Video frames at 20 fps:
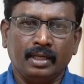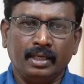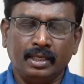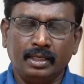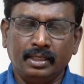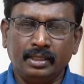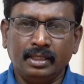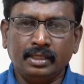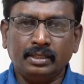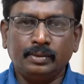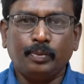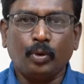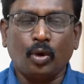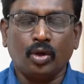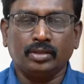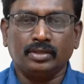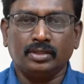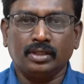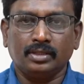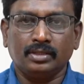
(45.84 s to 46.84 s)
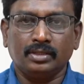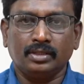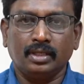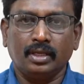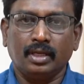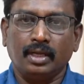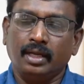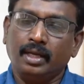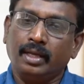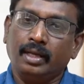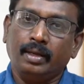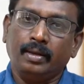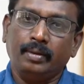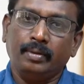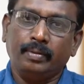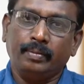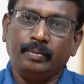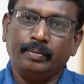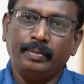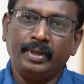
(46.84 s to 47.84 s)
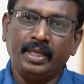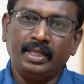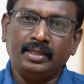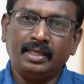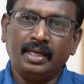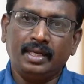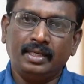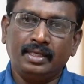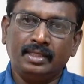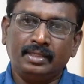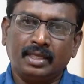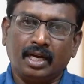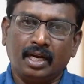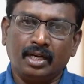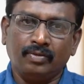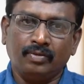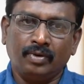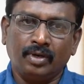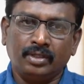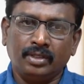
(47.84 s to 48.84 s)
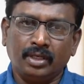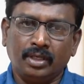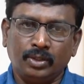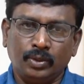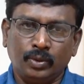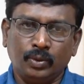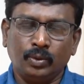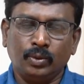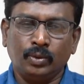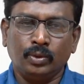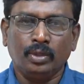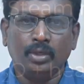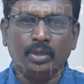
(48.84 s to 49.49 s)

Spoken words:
In this process, methane is converted to